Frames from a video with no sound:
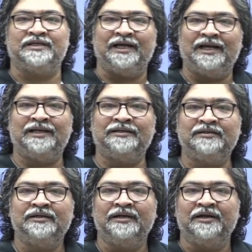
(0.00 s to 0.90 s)
and
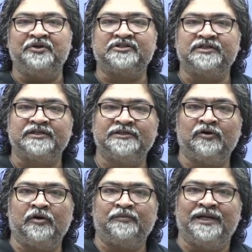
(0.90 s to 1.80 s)
destruction
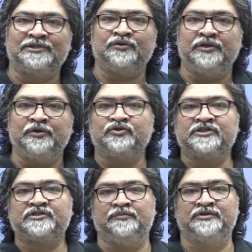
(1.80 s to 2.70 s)
of natural
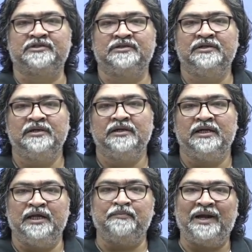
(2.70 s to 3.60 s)
ecosystems,
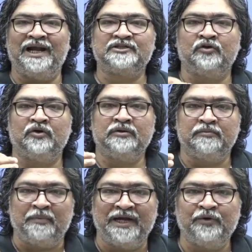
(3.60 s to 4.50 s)
impacts
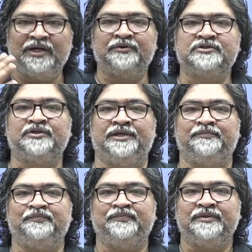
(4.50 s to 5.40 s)
on biodiversity,
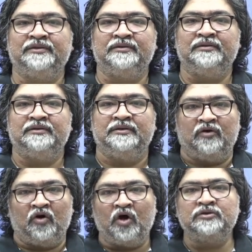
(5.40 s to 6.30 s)

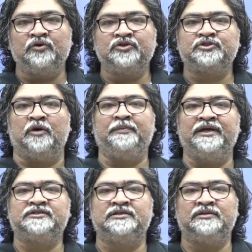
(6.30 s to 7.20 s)
all those
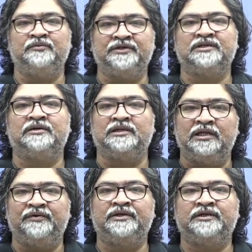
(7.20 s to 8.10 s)
topics which are
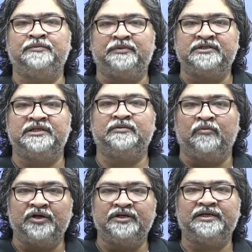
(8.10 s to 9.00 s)
relevant in present
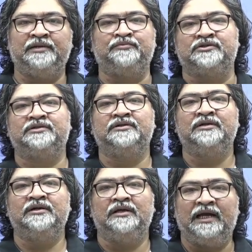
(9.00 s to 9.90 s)
modern times
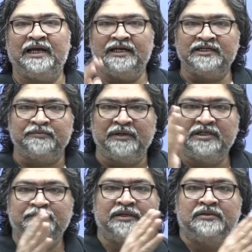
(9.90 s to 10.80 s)
and its
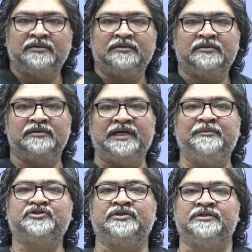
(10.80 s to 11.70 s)
multiple
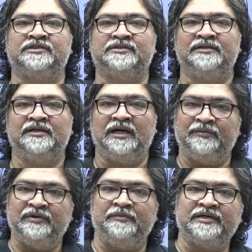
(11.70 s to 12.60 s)
dimensions, I
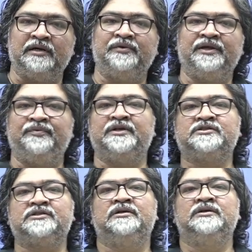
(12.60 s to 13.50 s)
will be covering in
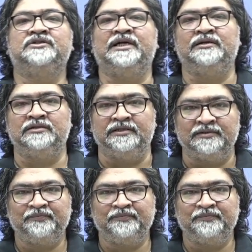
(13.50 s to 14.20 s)
this channel there.